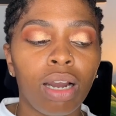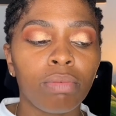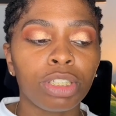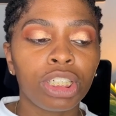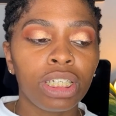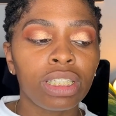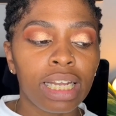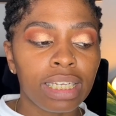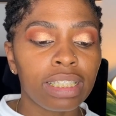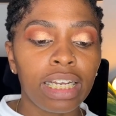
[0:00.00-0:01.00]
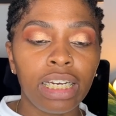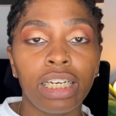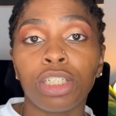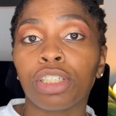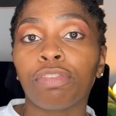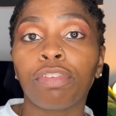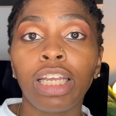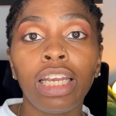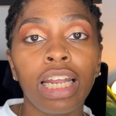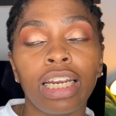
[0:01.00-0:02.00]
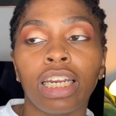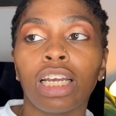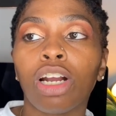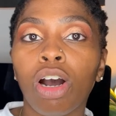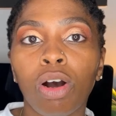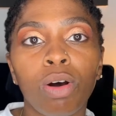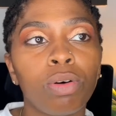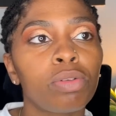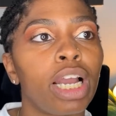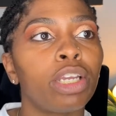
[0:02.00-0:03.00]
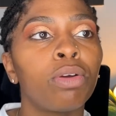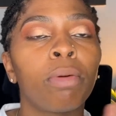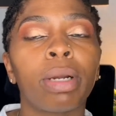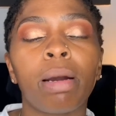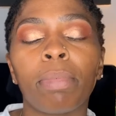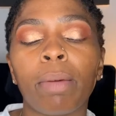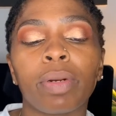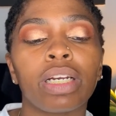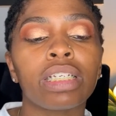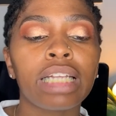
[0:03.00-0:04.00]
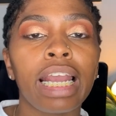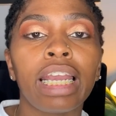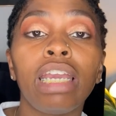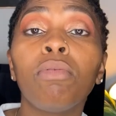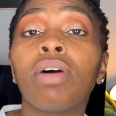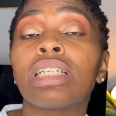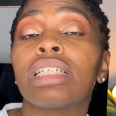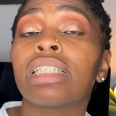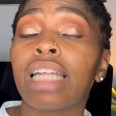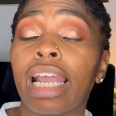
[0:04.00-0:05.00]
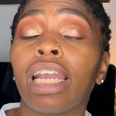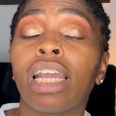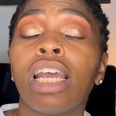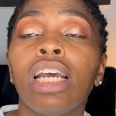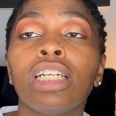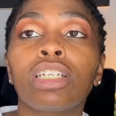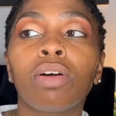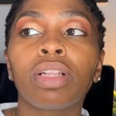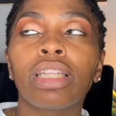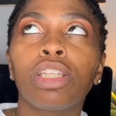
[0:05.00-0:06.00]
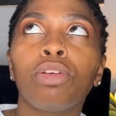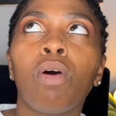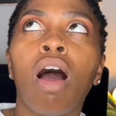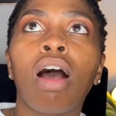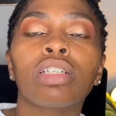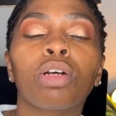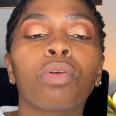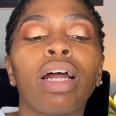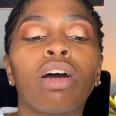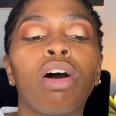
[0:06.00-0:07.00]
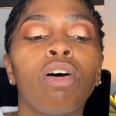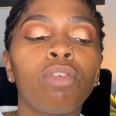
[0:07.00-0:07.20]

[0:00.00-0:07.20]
she says they need to just flee, they need to go, like, you're gonna become property of the state. He wants to stay. So throughout the whole